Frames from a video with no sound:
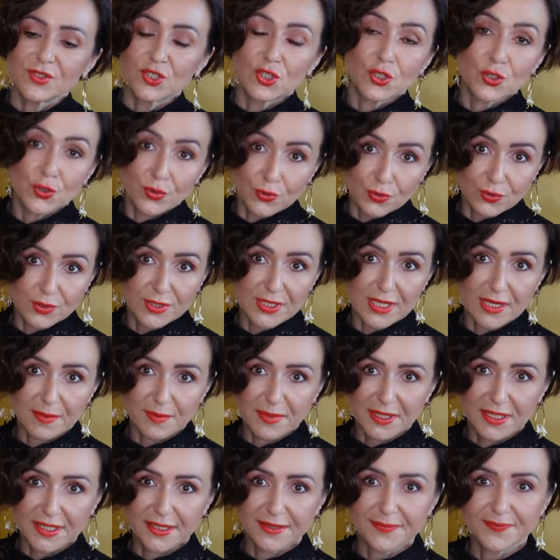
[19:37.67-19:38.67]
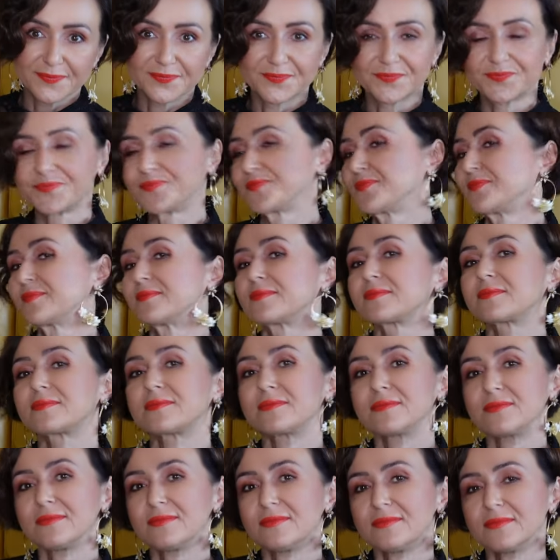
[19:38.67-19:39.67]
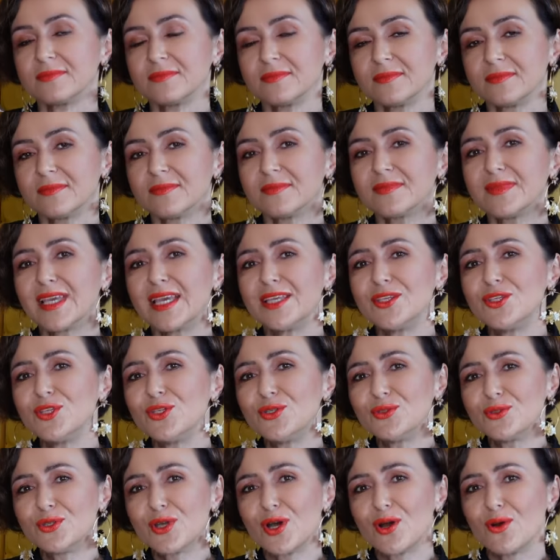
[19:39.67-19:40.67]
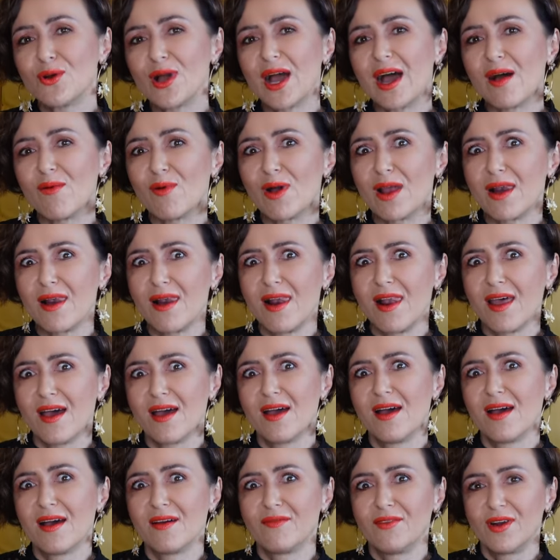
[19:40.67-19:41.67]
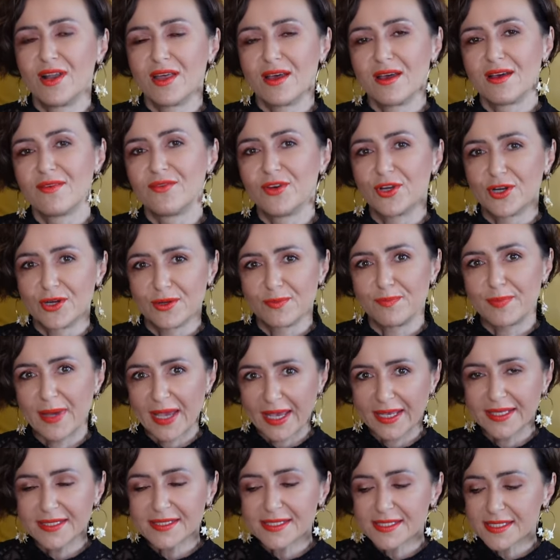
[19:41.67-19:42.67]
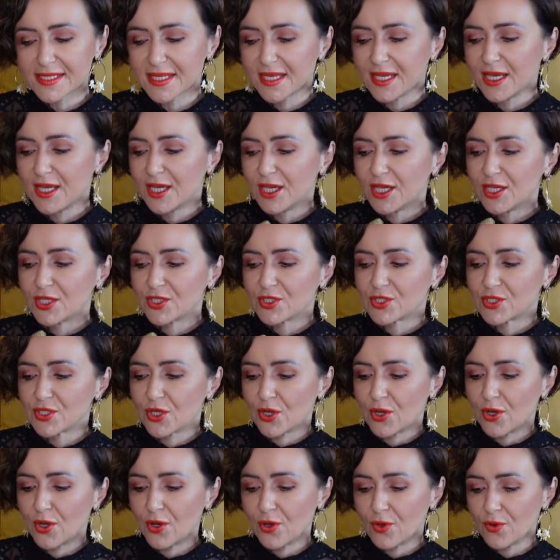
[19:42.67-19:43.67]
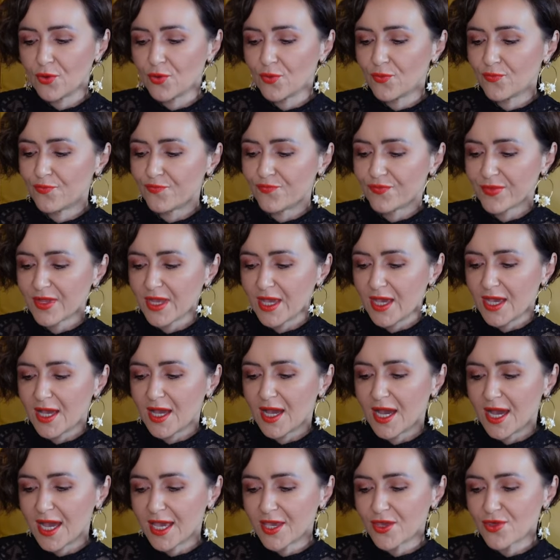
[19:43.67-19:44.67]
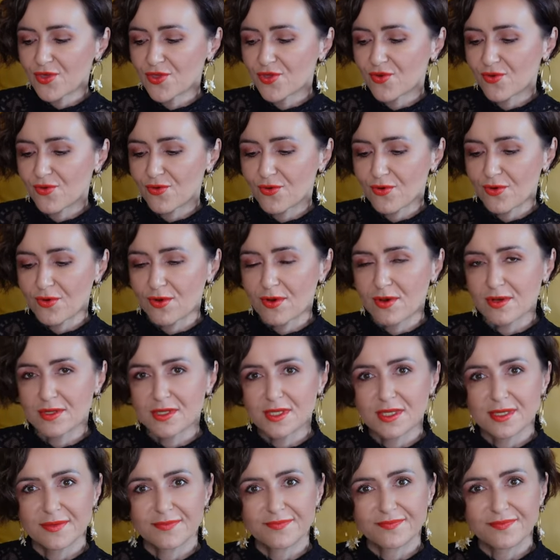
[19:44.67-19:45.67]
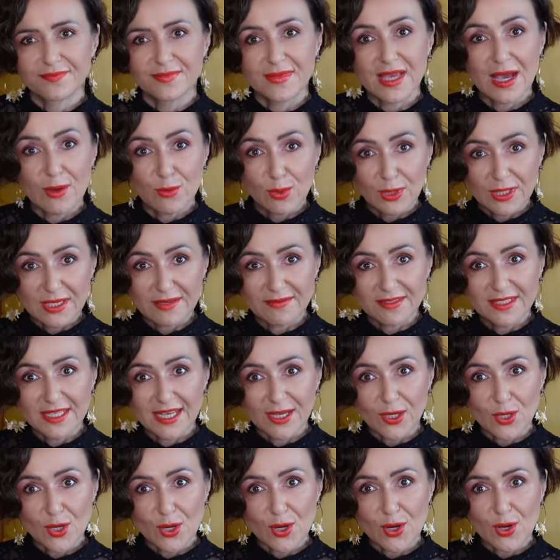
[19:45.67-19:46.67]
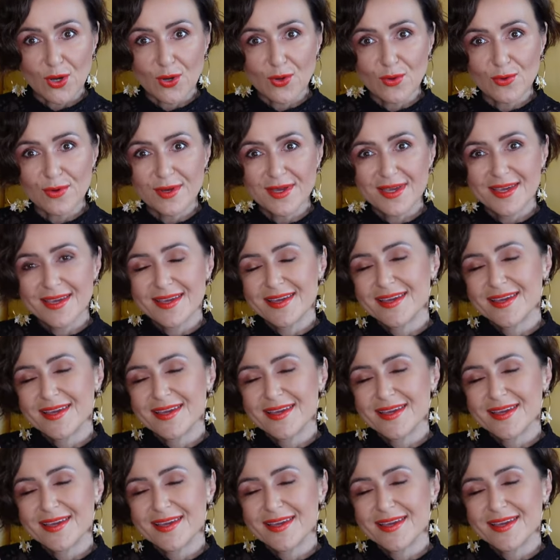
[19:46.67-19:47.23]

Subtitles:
Shoes, I mean. And you know how I love, love her pants. So I thought I will give it a go.